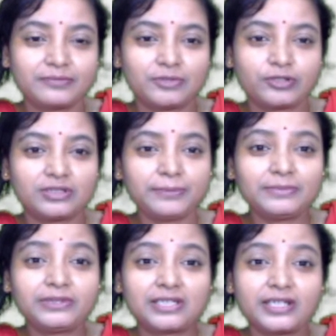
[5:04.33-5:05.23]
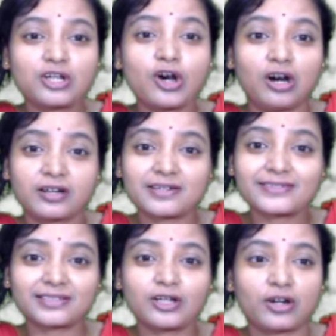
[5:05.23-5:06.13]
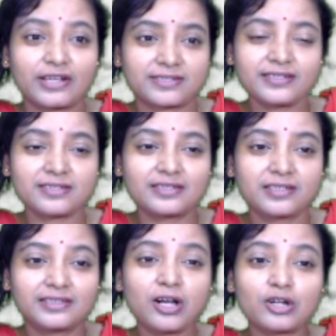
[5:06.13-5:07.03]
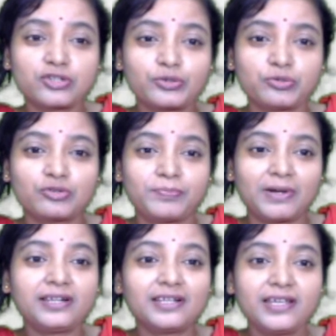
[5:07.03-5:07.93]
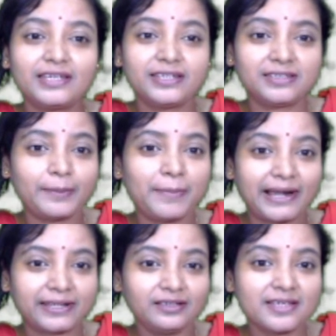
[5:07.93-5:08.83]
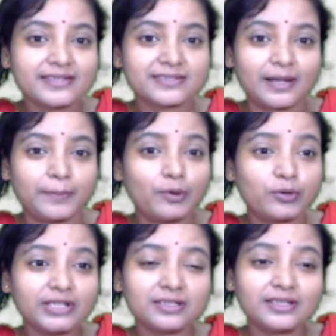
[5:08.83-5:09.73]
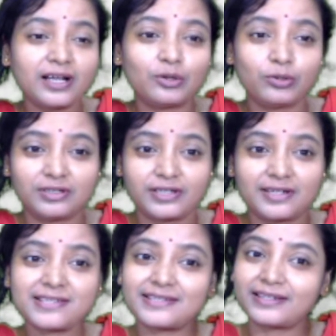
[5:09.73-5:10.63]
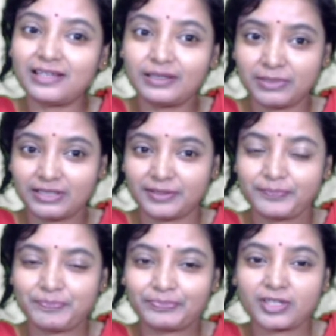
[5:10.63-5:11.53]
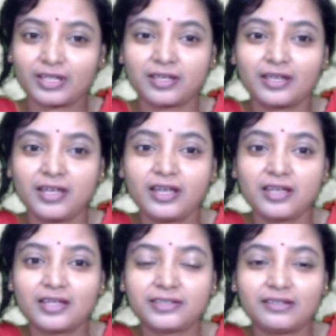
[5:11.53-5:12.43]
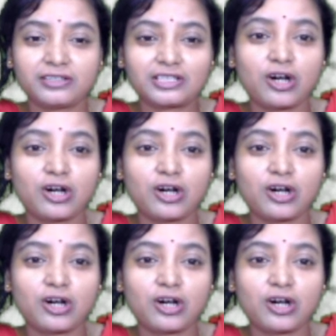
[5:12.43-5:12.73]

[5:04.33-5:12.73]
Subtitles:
between them 3 gods and goddesses. They also took part in the battle, supporting the warriors and Emily. They are the